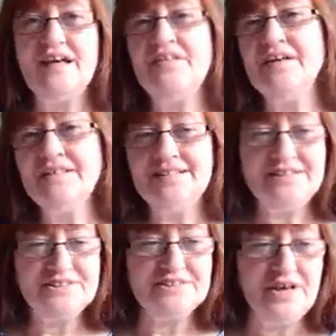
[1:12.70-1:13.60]
I think I
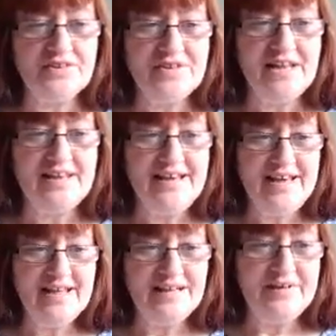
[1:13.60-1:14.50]
did start a
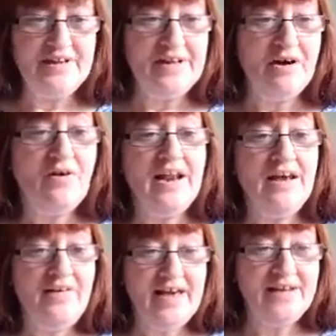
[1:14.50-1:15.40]
little bit early. Oh,
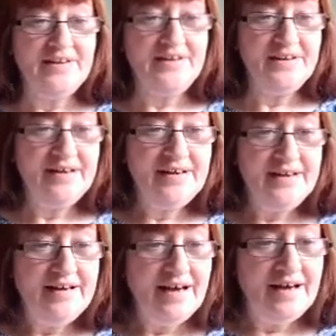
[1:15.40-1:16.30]
hello, Helen.
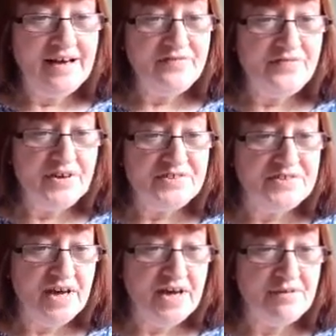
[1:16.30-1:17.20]

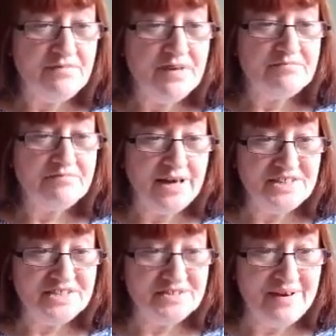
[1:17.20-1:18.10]
First time
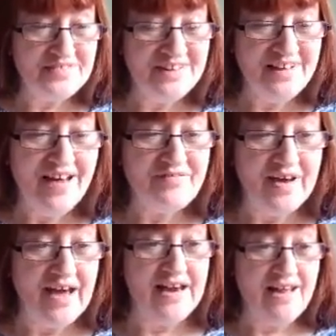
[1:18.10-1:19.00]
managed to make the
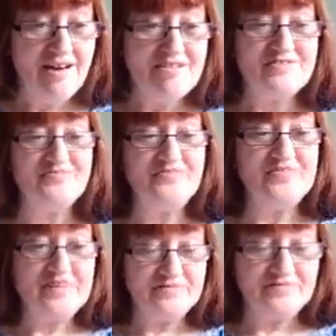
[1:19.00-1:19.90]
live. Hello.
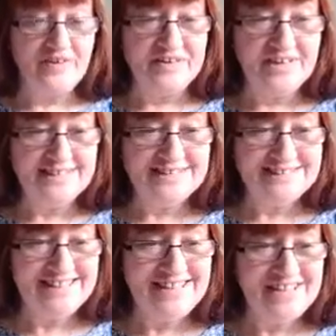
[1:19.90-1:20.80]
Very nice
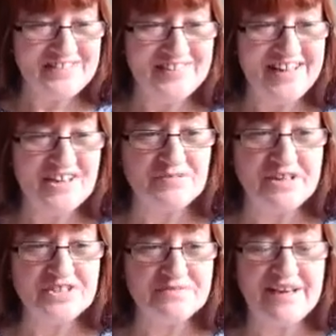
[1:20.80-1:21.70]
to see you. I'm glad
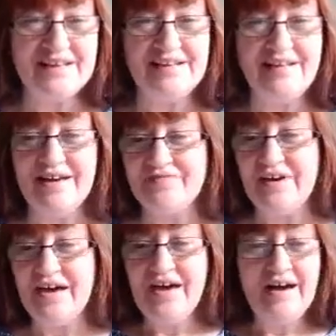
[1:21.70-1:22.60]
you managed to make it
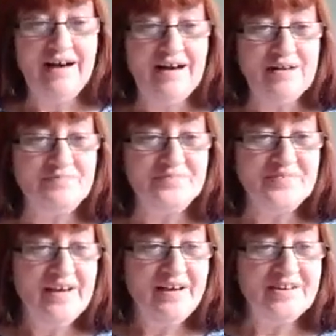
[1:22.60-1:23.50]
live.
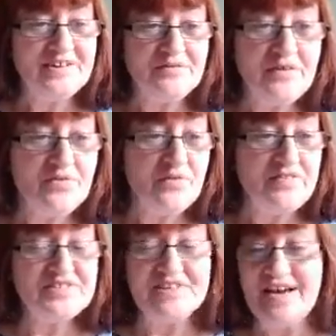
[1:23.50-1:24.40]
I don't know what the
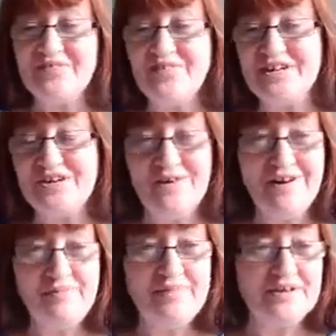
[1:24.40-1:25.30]
weather's like where you
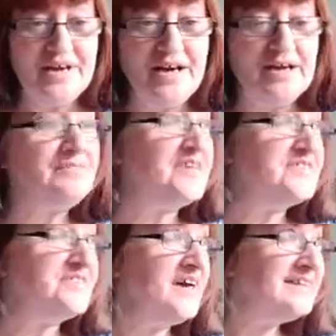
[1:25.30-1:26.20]
are, but
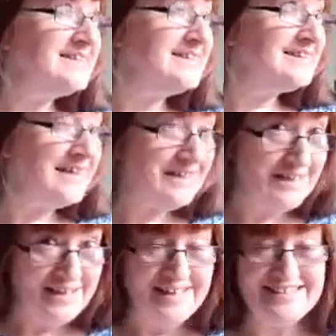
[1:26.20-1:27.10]
it's nice and
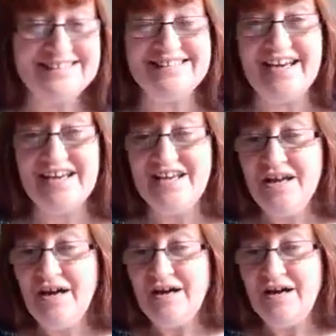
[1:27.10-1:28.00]
sunny here
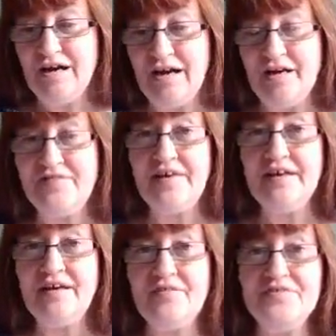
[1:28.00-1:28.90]
today. I
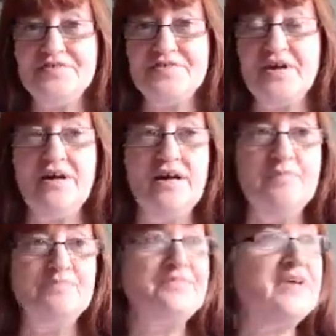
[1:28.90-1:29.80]
think this
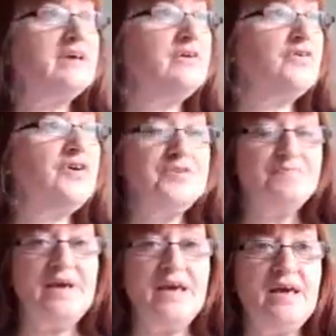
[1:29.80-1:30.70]

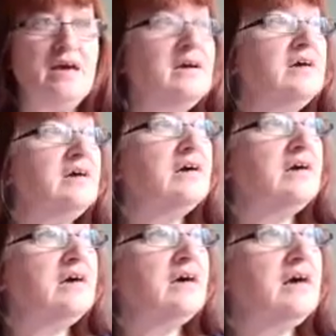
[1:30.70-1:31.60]
could be
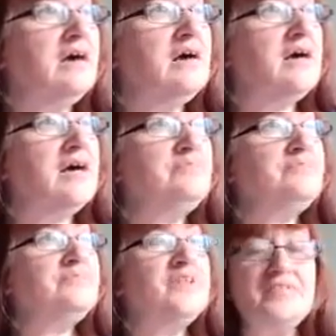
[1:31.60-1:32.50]

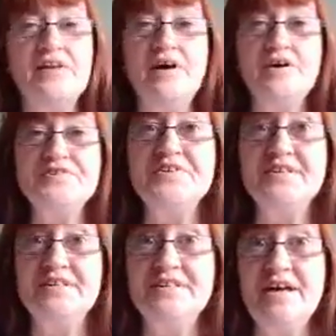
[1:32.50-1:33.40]
the last
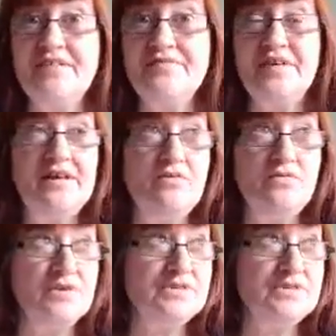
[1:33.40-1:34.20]
sunny day of the